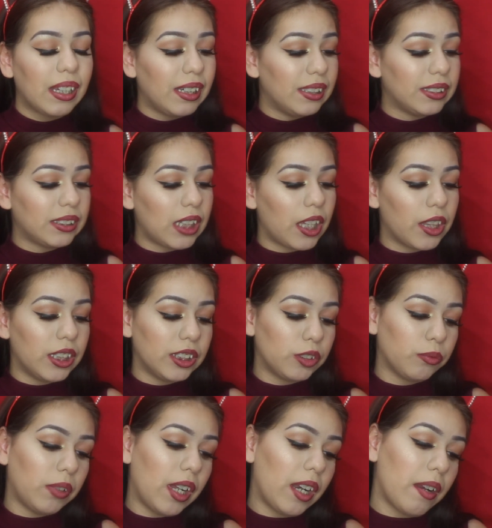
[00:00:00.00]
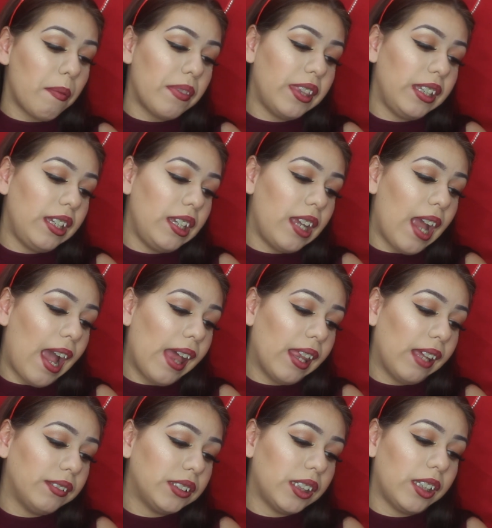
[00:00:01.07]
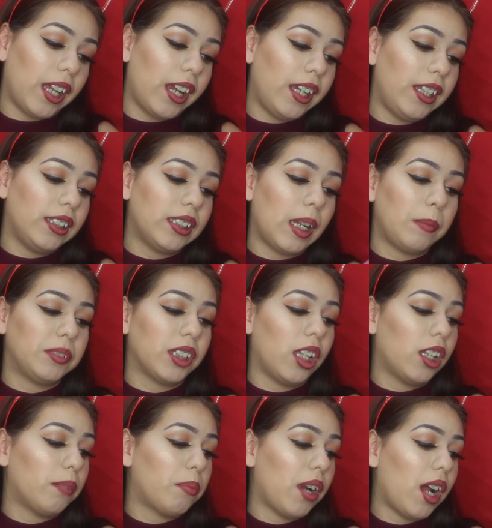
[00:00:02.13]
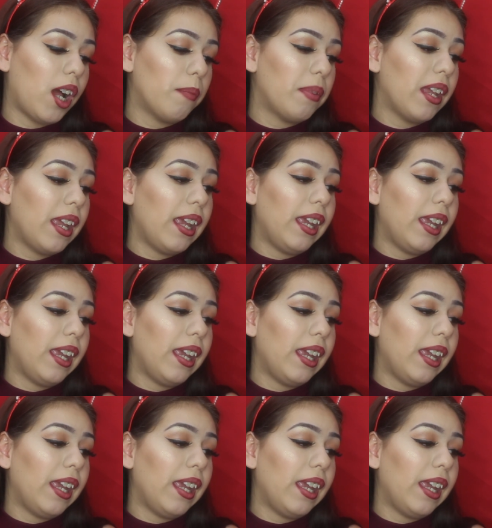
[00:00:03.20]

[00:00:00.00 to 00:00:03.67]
is this one, the IluvSarahiixColourpop